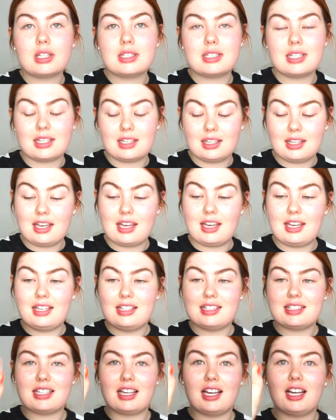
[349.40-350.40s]
I did get
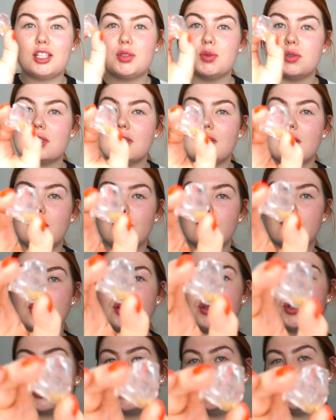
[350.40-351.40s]
inside was a little
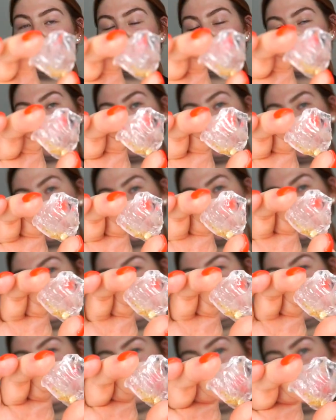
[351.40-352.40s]
rose quartz crystal.
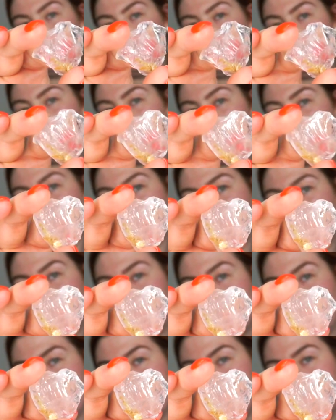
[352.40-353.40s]
How fabulous is
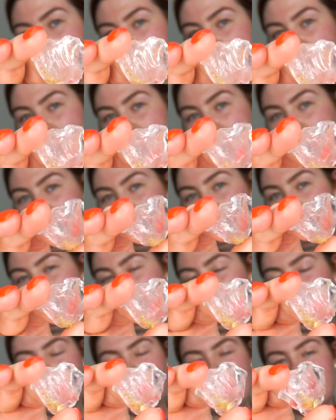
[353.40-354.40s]
that? I
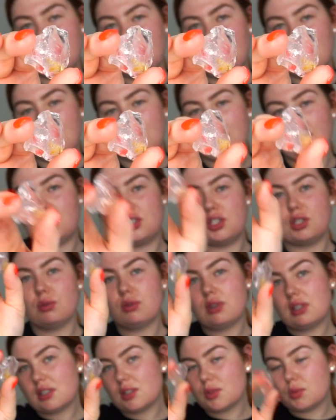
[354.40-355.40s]
love anything like that. So
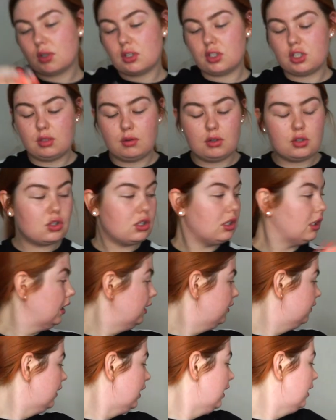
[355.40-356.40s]
this is what I do, I just
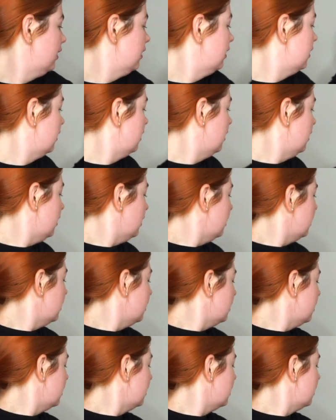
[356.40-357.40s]
leave that
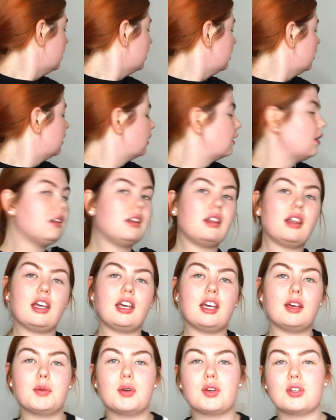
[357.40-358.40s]

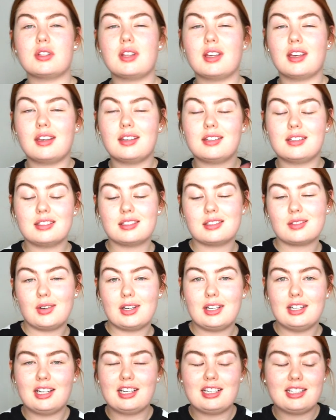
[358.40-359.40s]
there because I think it's
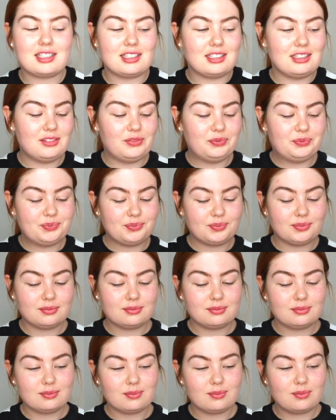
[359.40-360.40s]
quite nice and
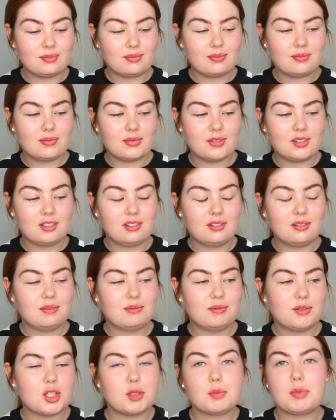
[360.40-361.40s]

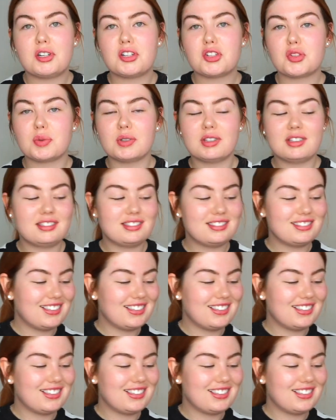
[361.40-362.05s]
spiritual.